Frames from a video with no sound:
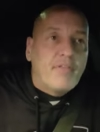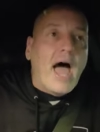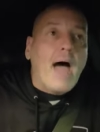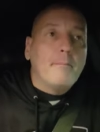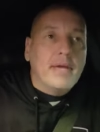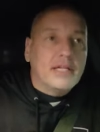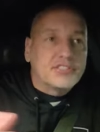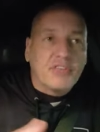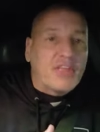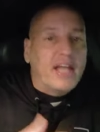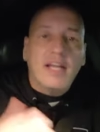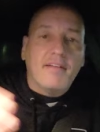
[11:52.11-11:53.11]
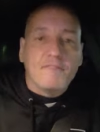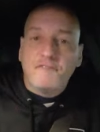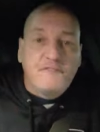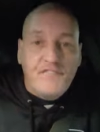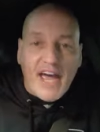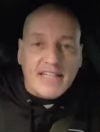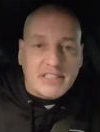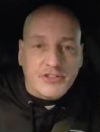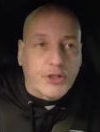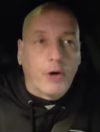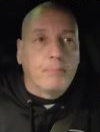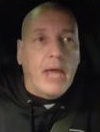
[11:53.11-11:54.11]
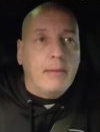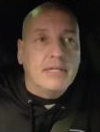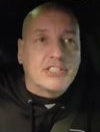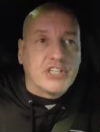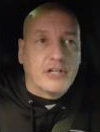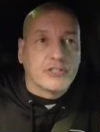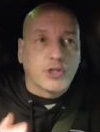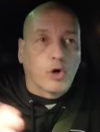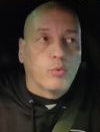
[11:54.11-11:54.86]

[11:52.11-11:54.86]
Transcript: That means that they didn't vet their babysitters